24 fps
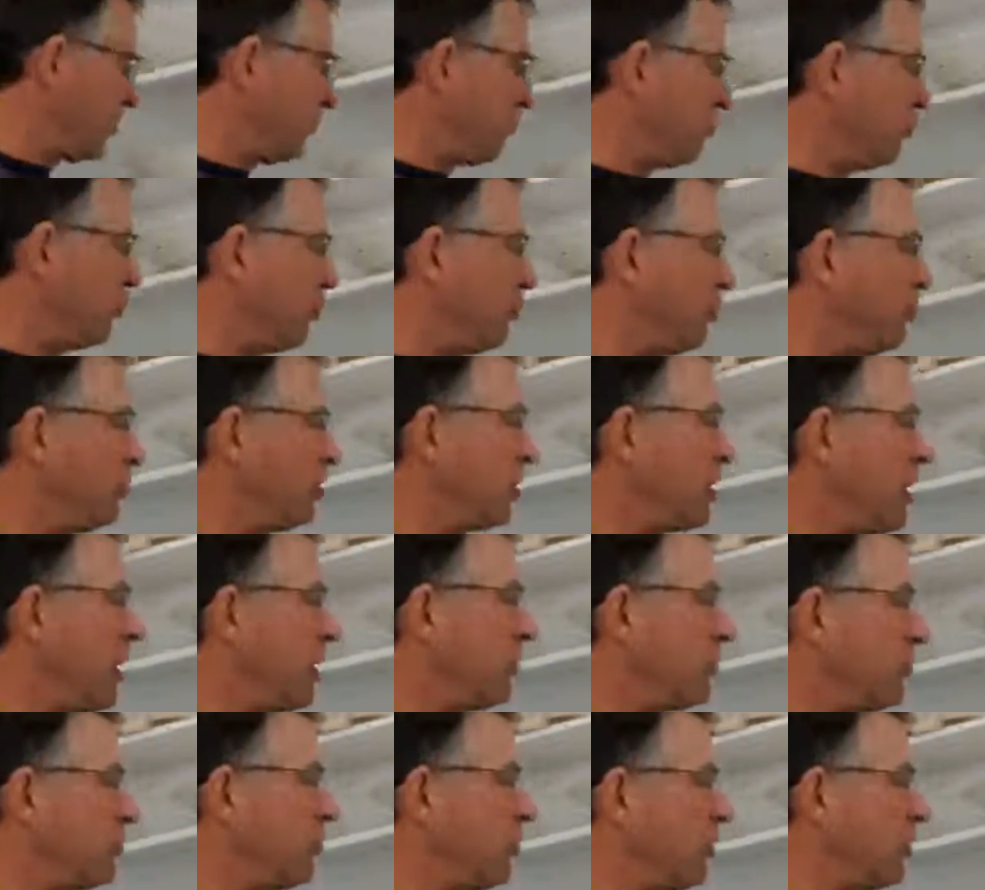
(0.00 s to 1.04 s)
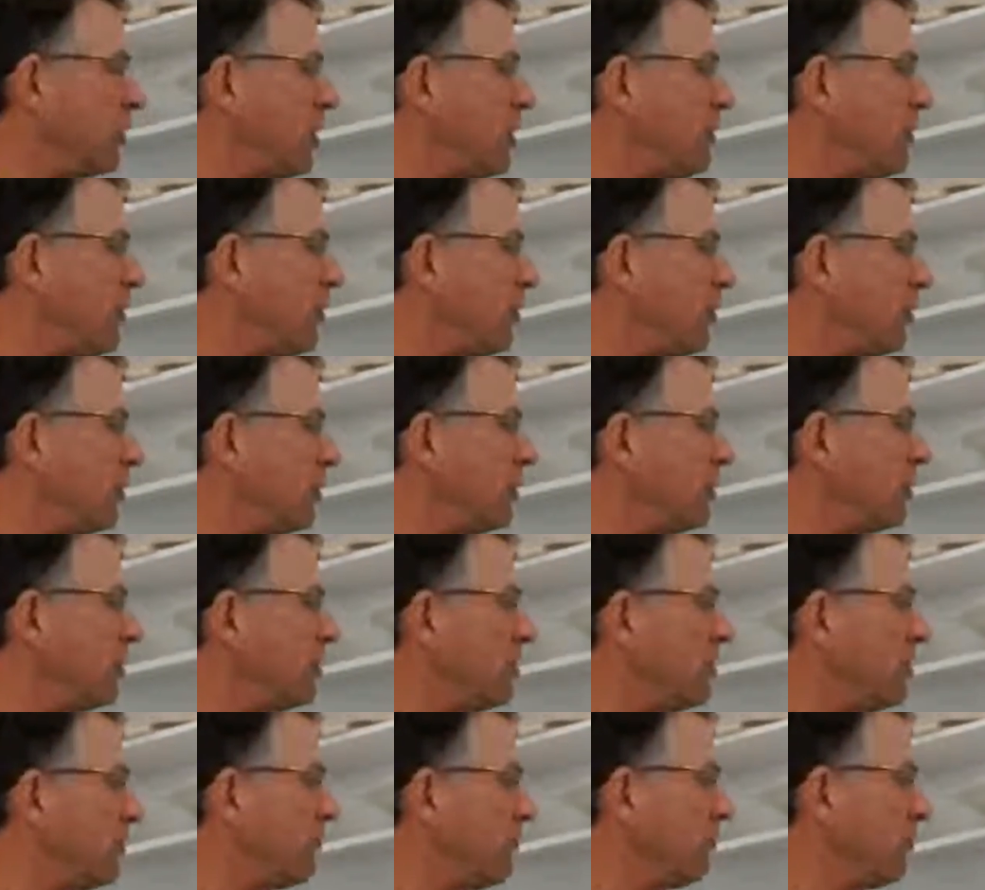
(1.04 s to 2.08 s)
and blues. The color's going to come out a little
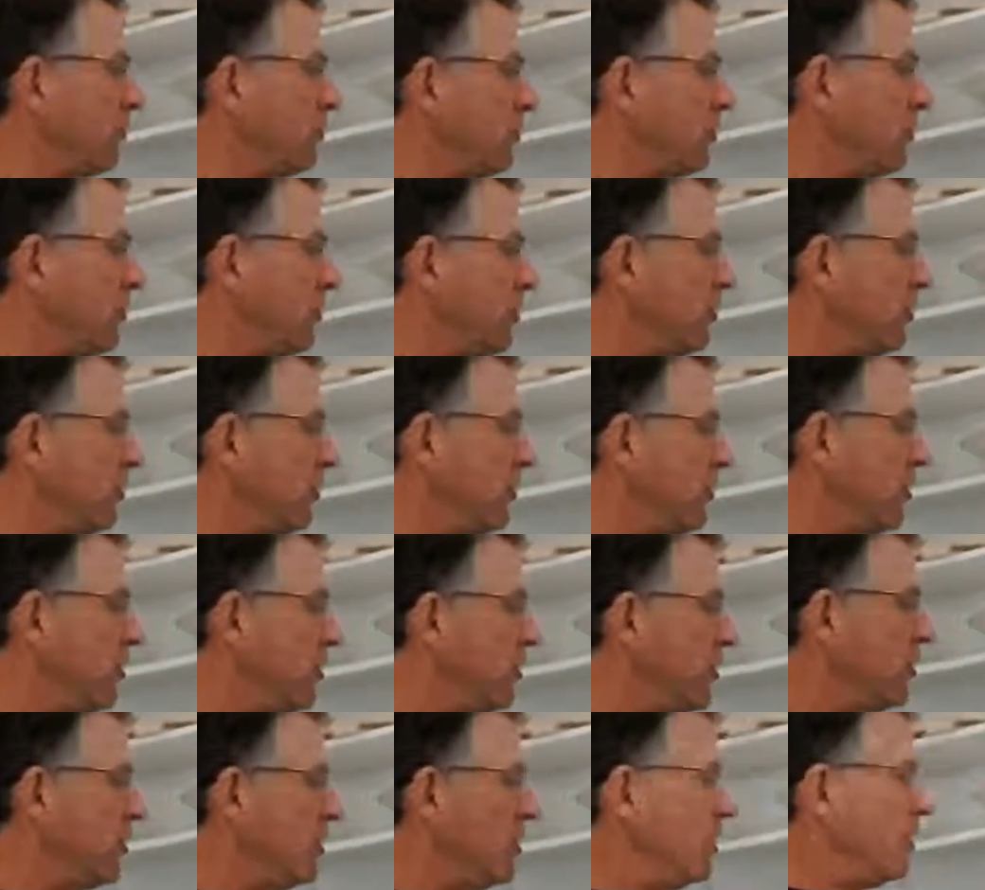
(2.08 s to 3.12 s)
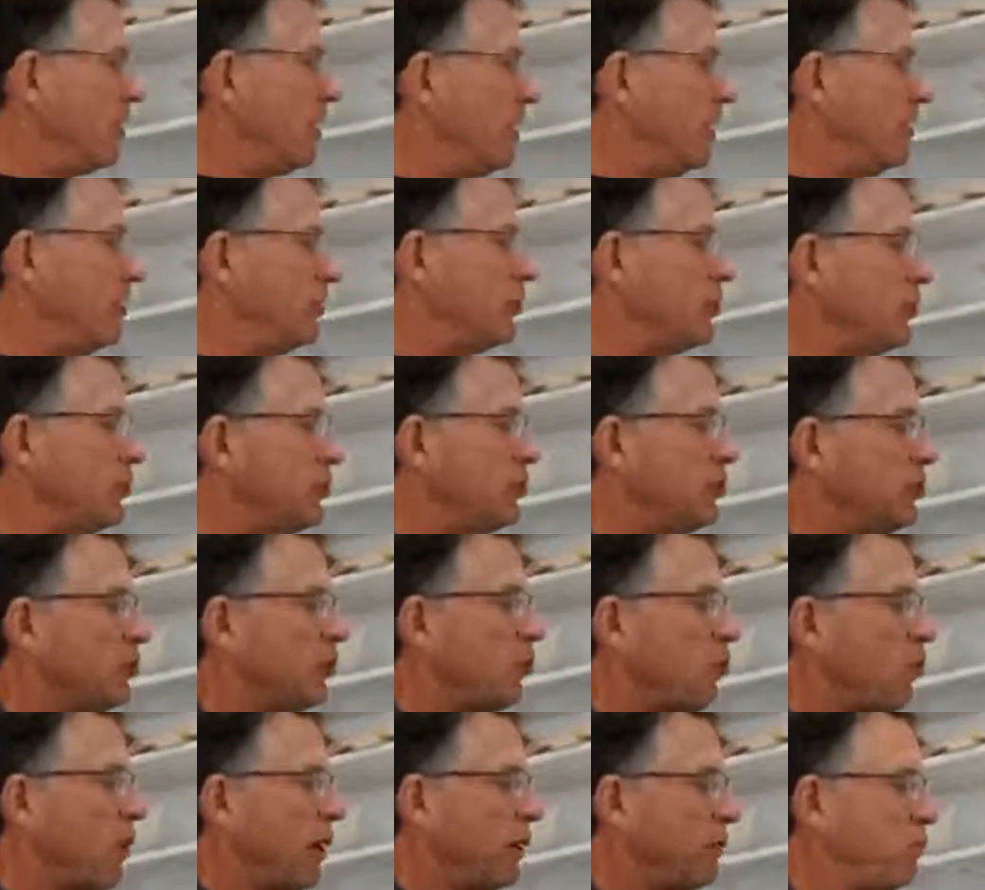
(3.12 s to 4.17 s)
different. And this is just
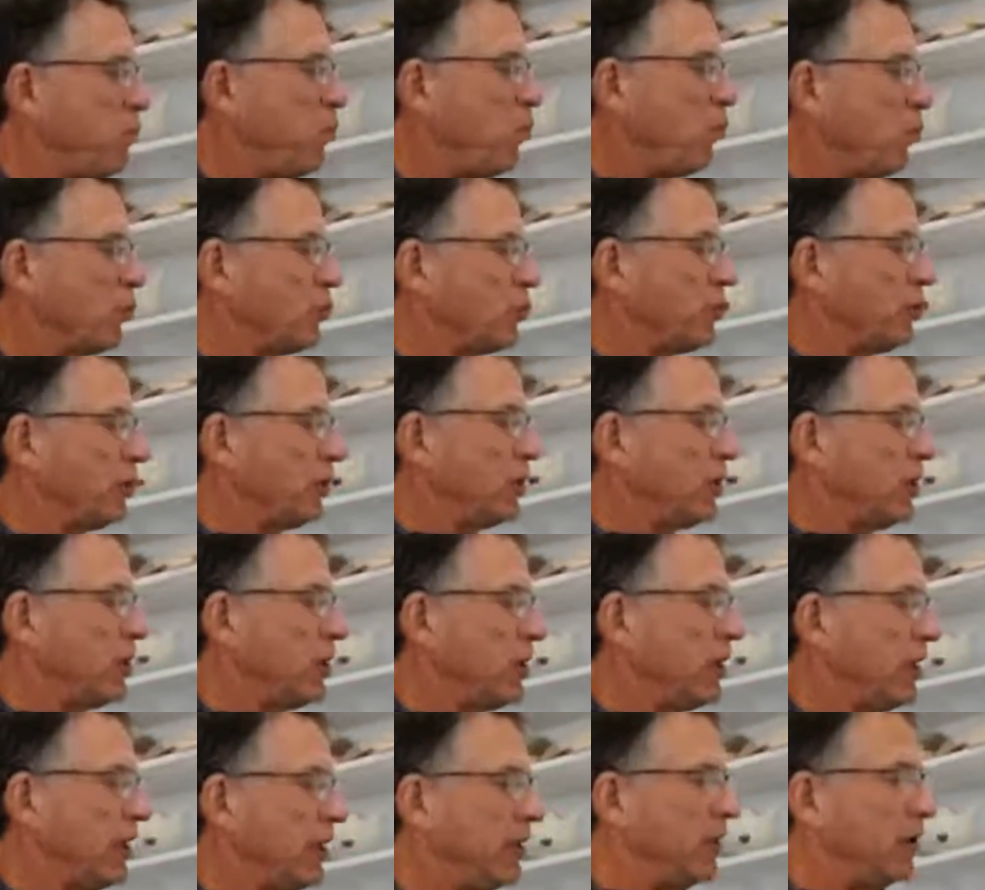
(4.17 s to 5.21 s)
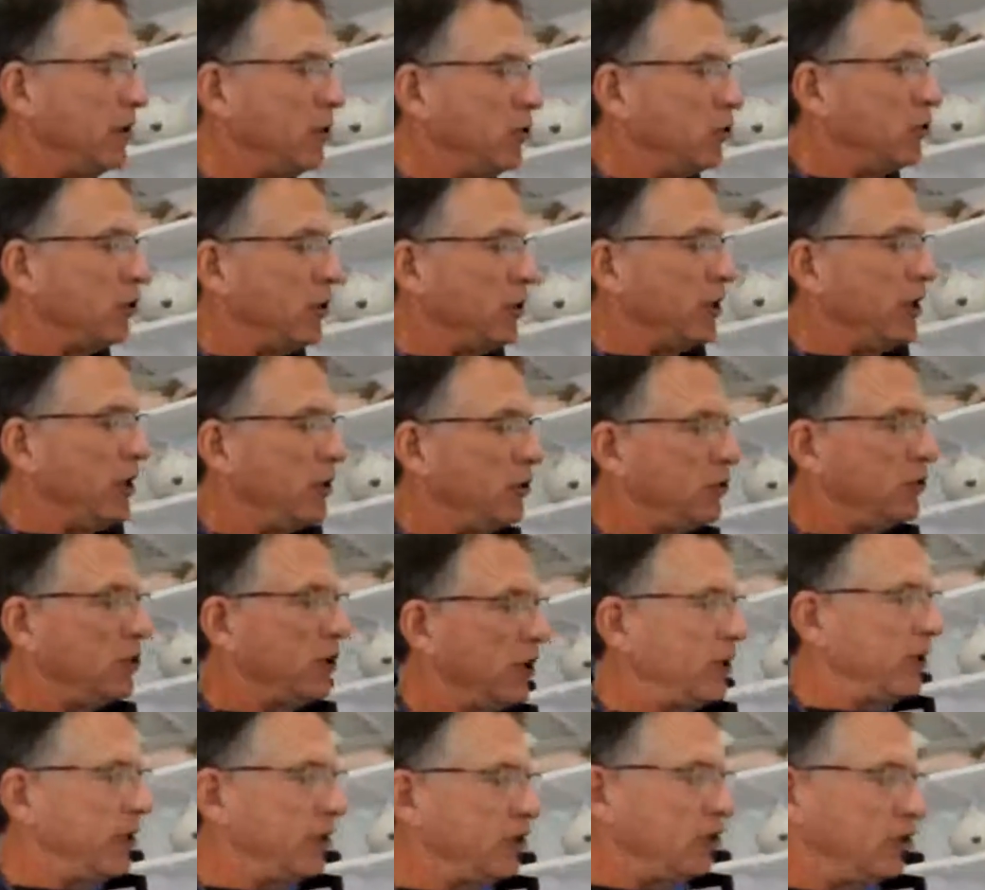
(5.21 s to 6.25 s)
a white porcelain clay that goes on the
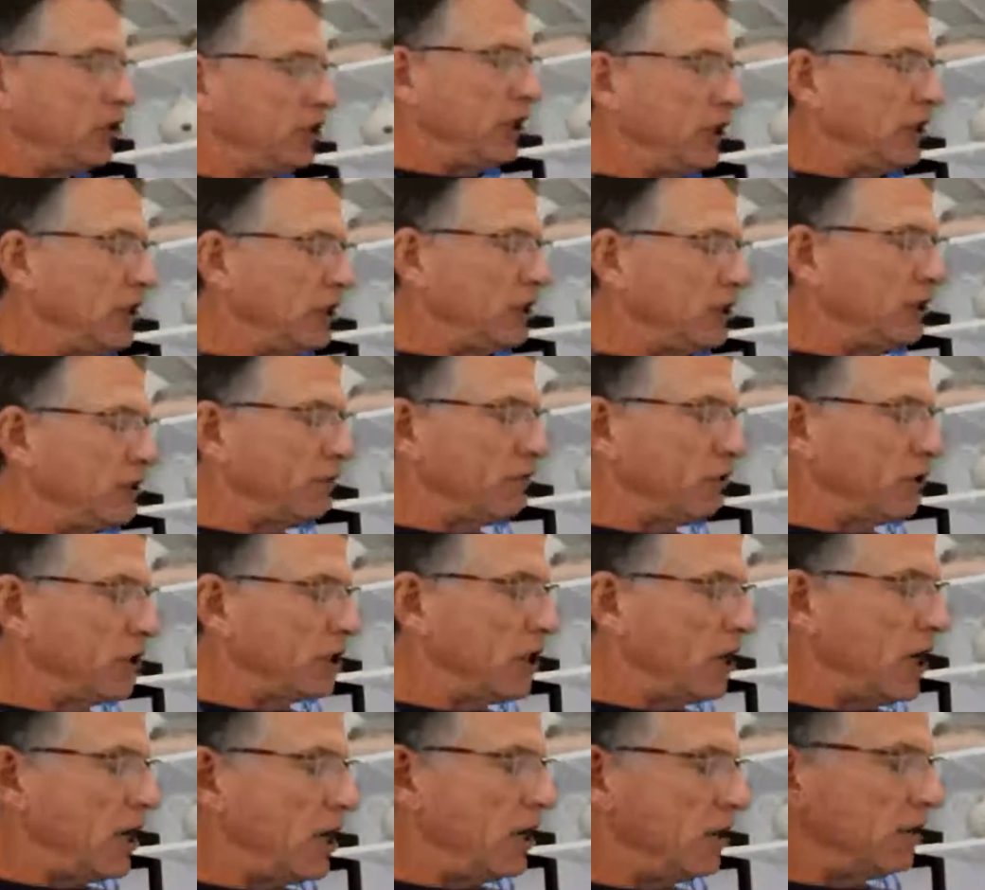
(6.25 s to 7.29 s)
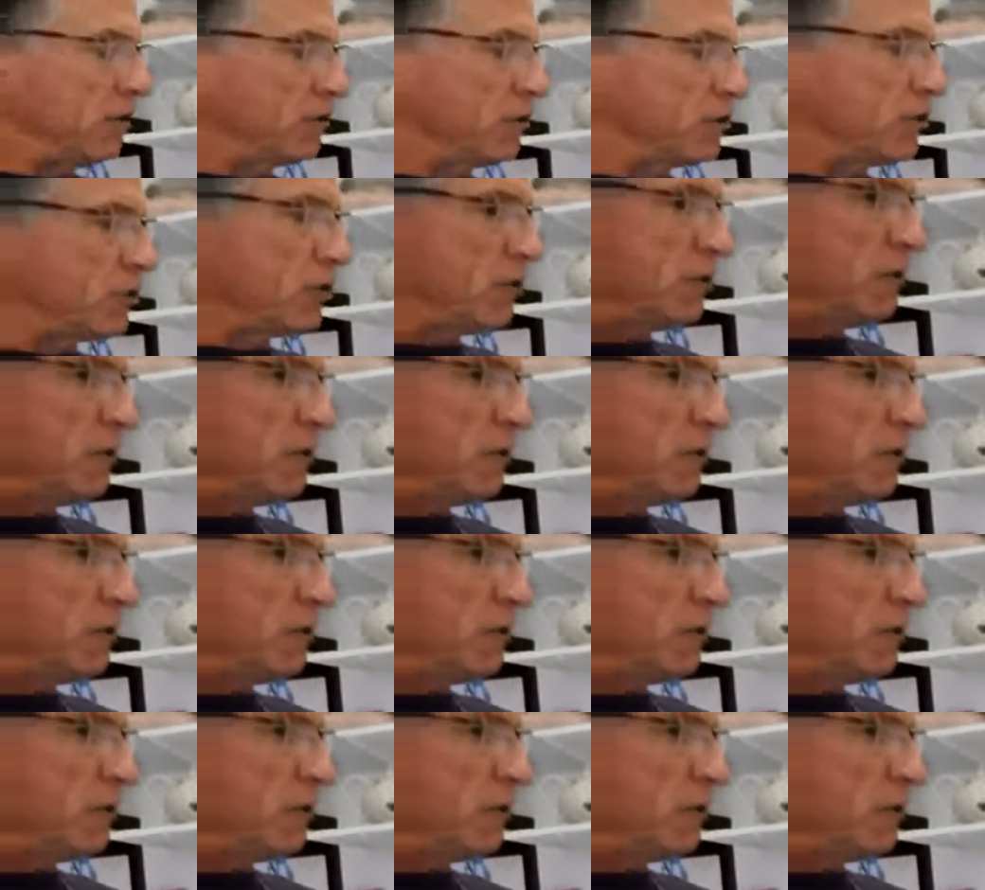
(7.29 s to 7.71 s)
outside, and I stain it different colors.